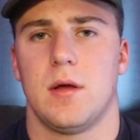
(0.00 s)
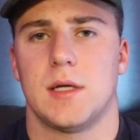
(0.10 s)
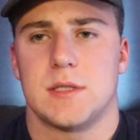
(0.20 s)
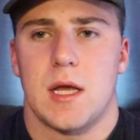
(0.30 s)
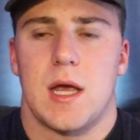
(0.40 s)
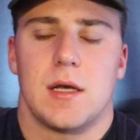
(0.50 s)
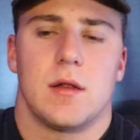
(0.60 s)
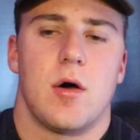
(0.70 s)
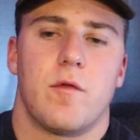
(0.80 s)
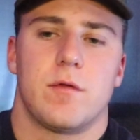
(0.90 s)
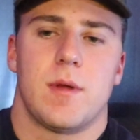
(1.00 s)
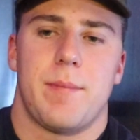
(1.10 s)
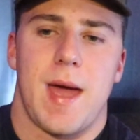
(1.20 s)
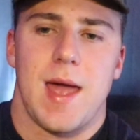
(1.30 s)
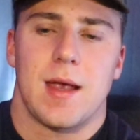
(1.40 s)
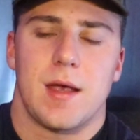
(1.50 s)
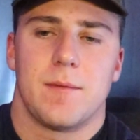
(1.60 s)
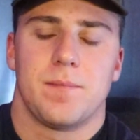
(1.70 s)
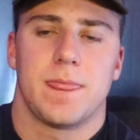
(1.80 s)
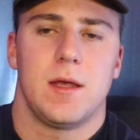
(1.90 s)
It's like getting a loan from the
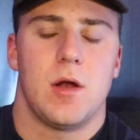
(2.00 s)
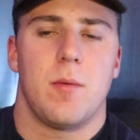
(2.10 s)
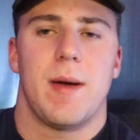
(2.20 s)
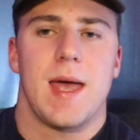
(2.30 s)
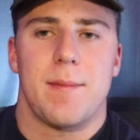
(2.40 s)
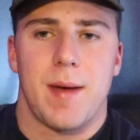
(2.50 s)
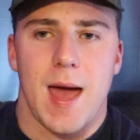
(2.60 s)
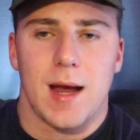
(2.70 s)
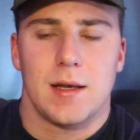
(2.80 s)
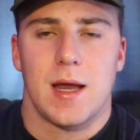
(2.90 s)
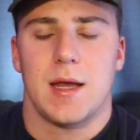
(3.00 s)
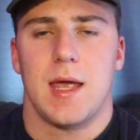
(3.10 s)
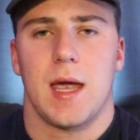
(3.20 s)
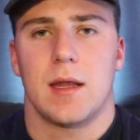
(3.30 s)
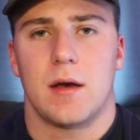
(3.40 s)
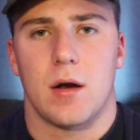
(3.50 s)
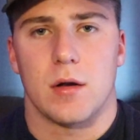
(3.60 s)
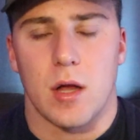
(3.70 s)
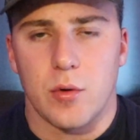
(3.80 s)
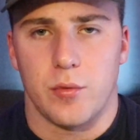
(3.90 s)
bank. You don't pay it back, now you can't get
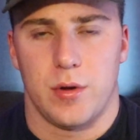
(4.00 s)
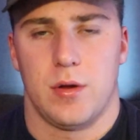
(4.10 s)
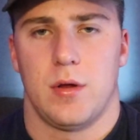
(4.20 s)
another loan.